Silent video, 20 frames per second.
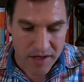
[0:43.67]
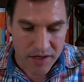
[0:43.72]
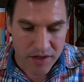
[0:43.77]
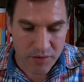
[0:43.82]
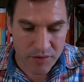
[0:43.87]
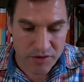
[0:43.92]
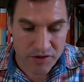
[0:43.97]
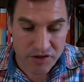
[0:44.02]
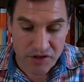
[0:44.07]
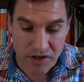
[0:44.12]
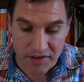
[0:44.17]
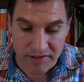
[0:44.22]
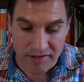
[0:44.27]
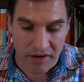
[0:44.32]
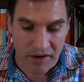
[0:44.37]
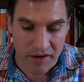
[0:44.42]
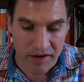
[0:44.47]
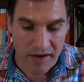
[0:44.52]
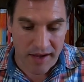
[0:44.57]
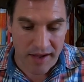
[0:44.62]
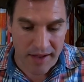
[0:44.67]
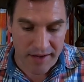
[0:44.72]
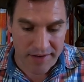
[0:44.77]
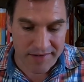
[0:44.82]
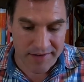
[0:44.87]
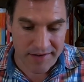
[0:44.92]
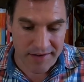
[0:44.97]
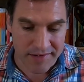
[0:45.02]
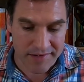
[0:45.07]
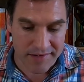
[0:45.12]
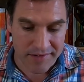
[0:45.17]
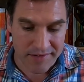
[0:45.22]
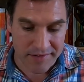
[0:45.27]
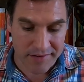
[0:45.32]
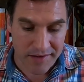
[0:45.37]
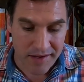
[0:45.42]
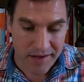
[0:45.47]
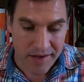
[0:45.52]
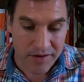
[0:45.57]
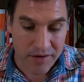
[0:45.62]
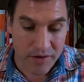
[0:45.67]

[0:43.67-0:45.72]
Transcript: You are just like your ancestors.